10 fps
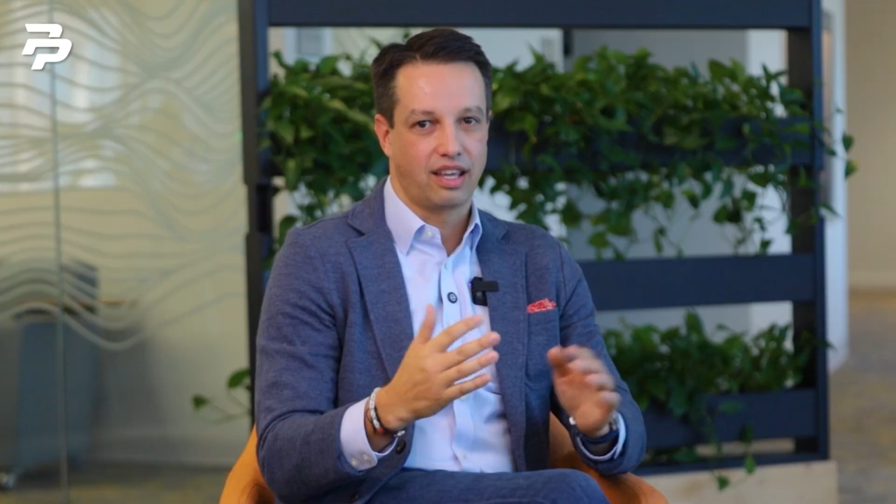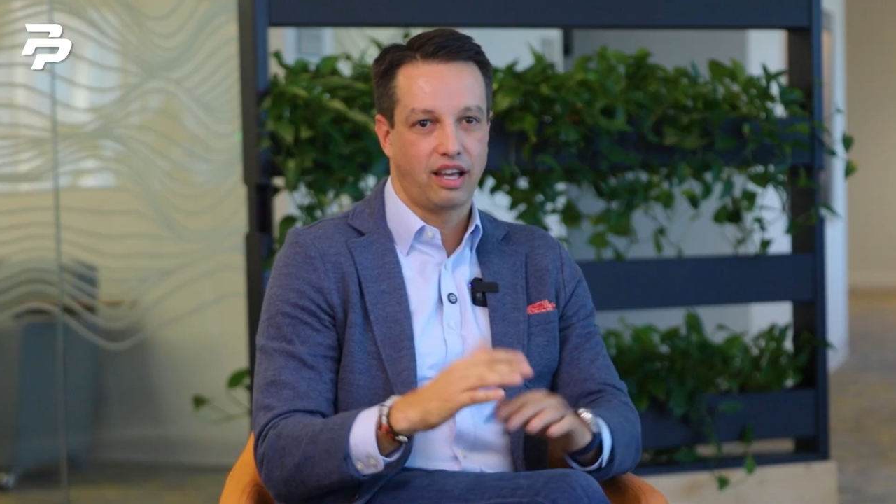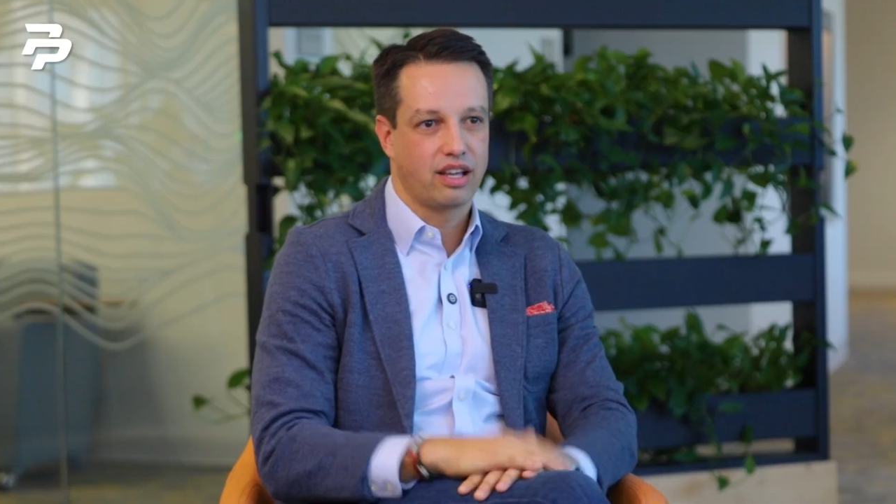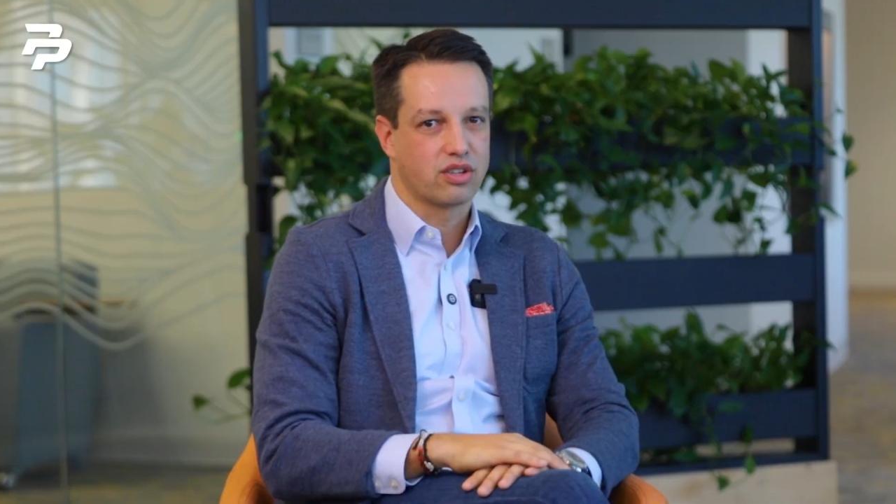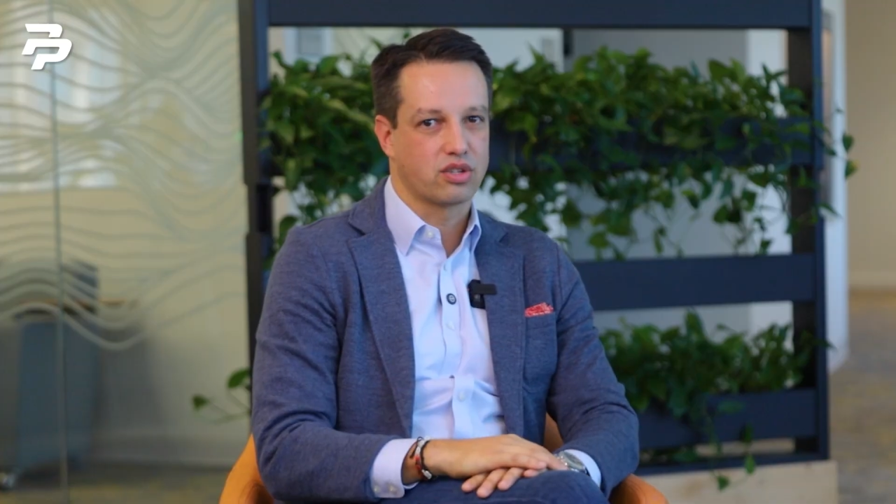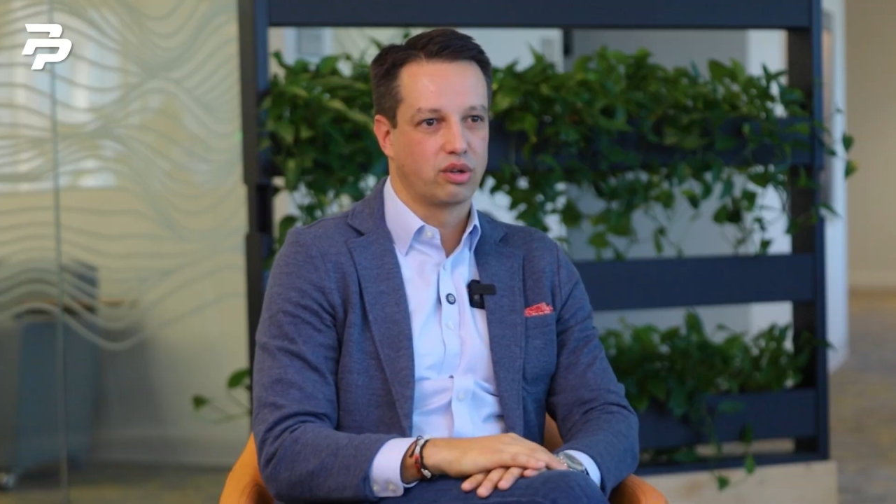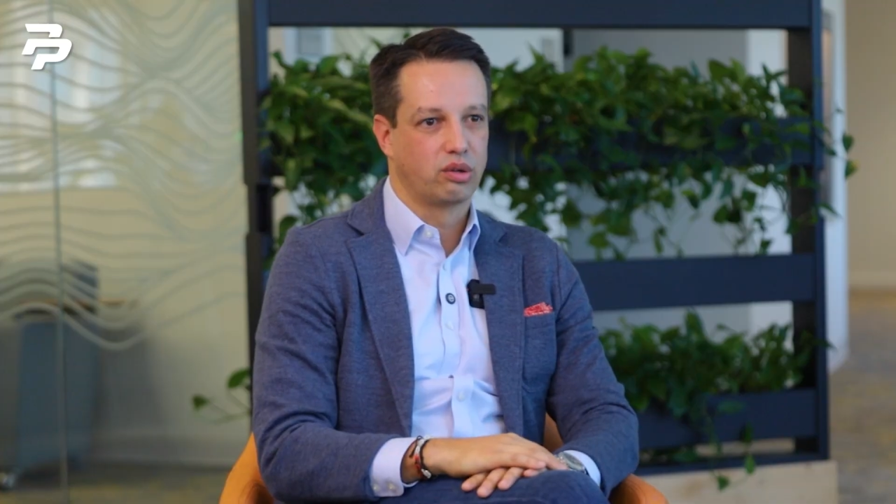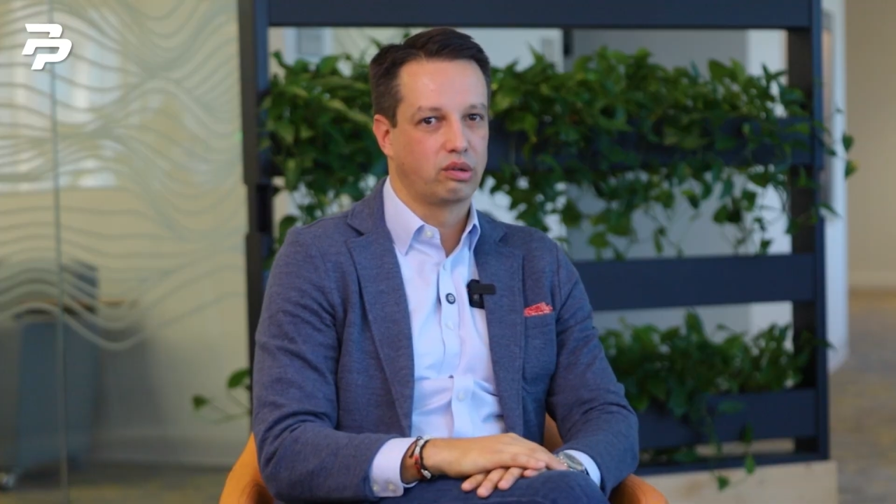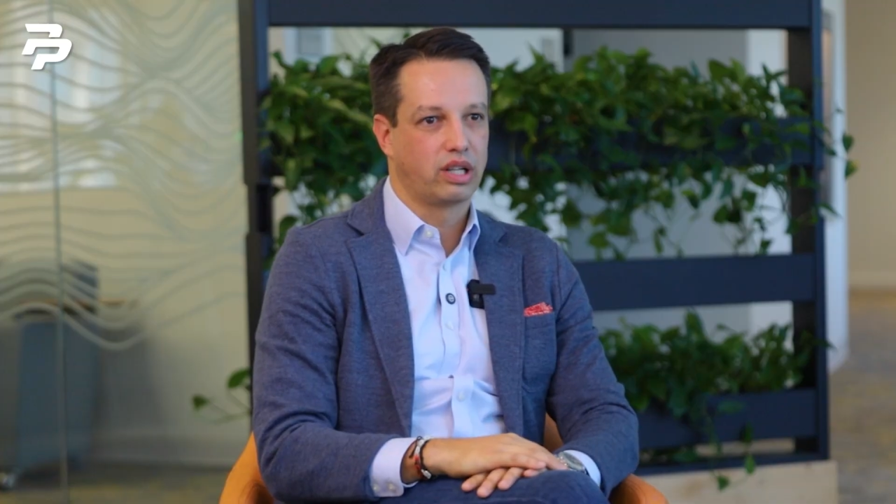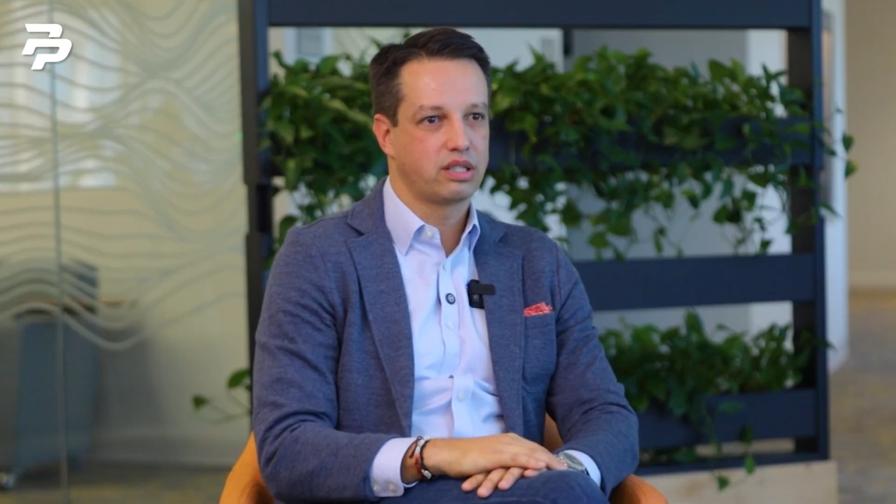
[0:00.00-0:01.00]
Yeah,
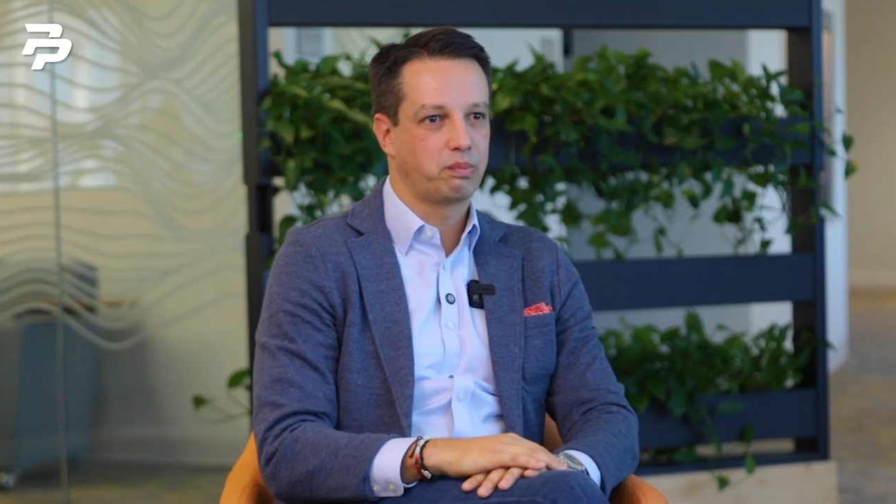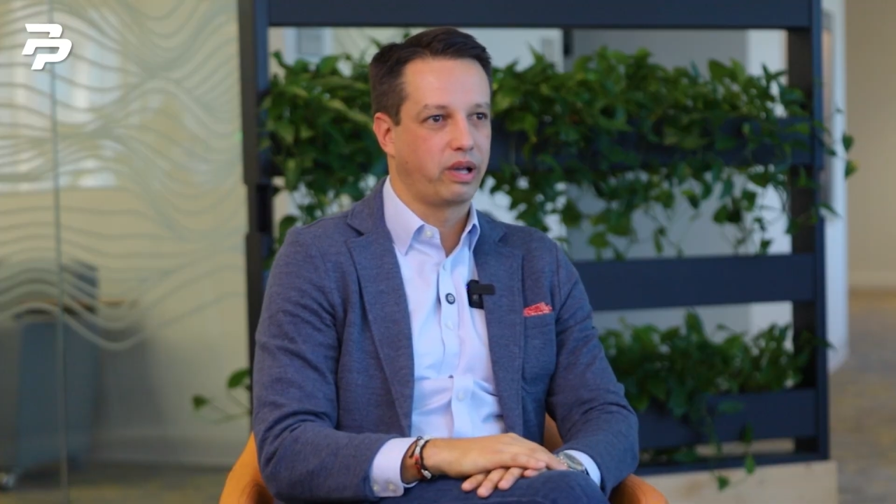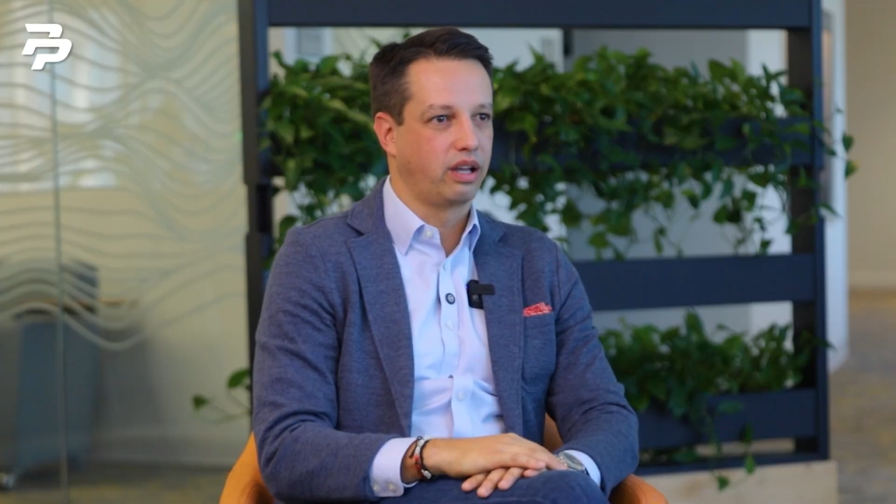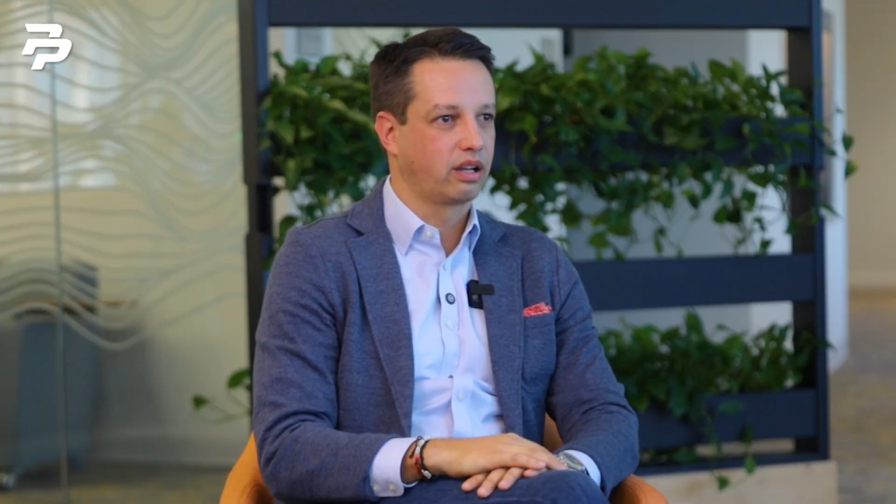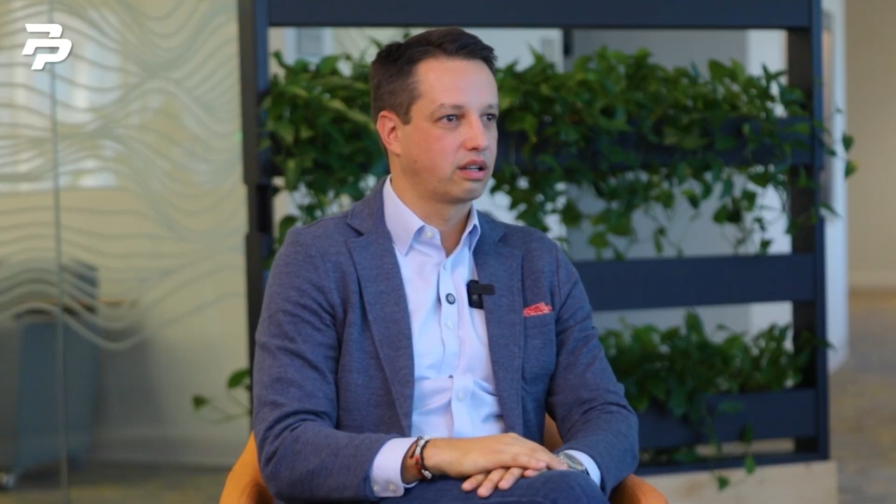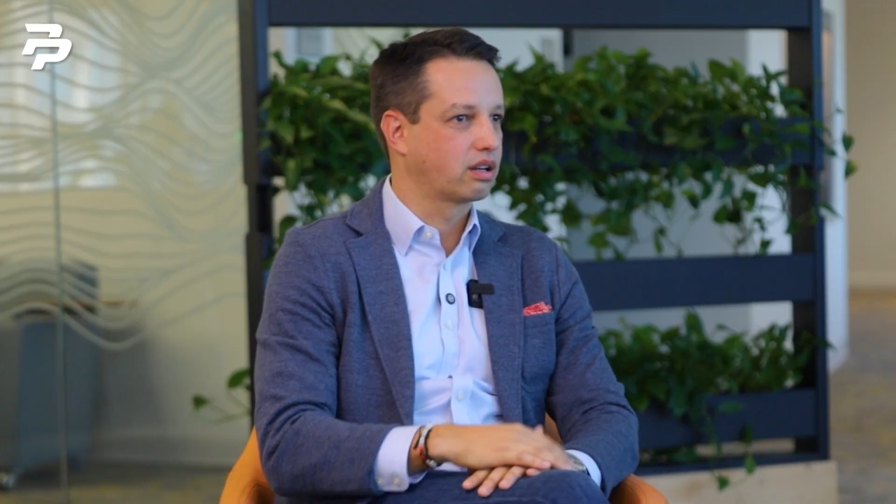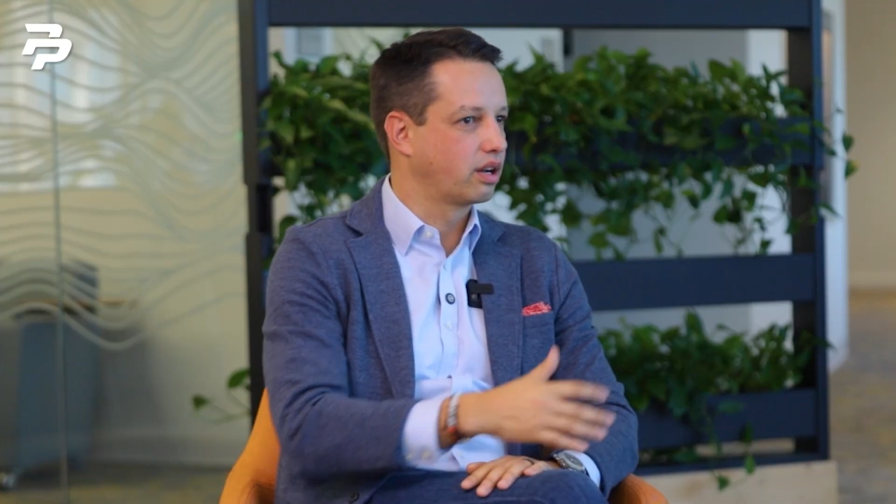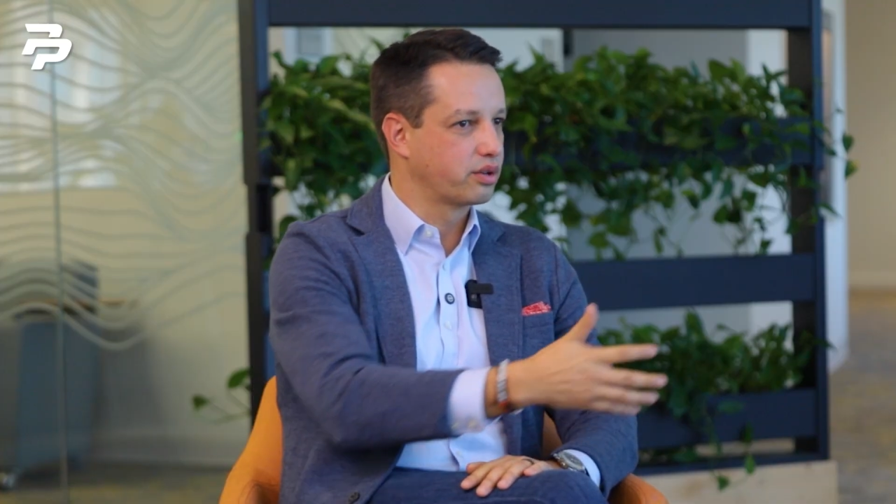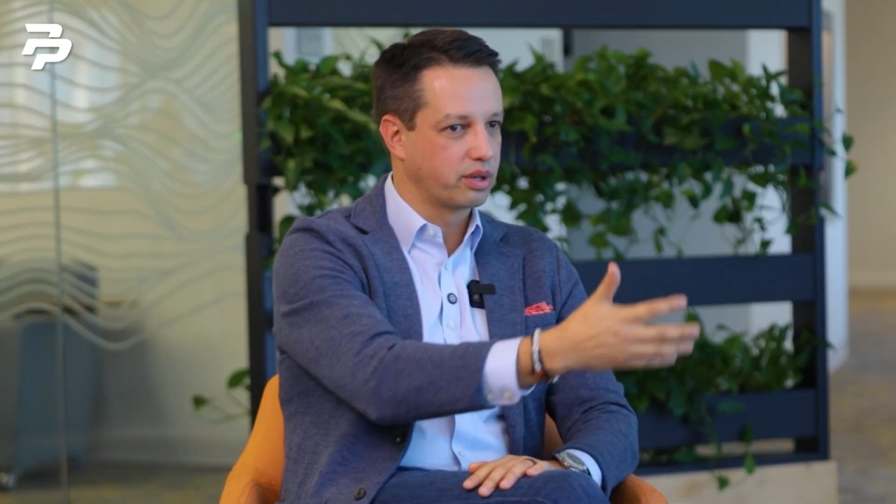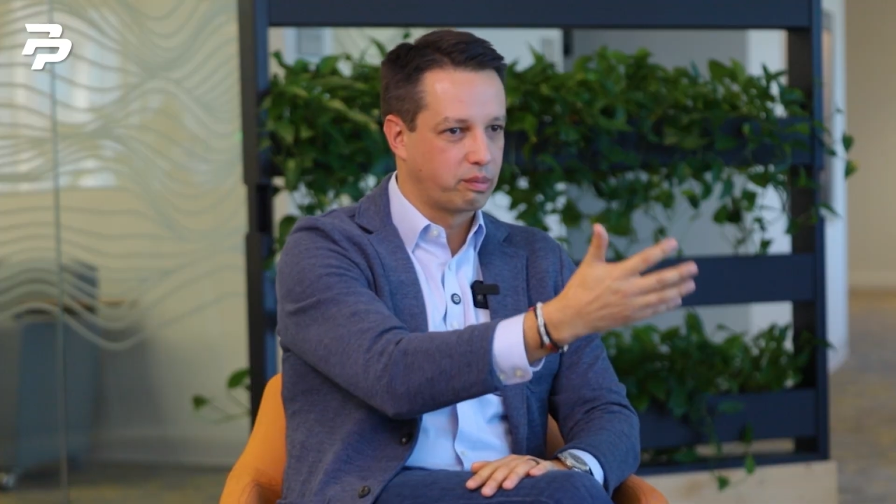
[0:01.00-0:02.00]
so let's pick a
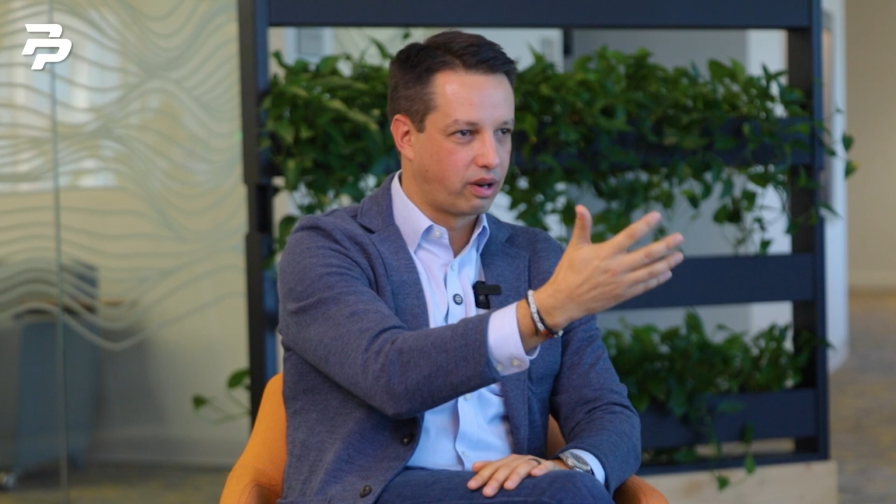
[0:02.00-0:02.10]
country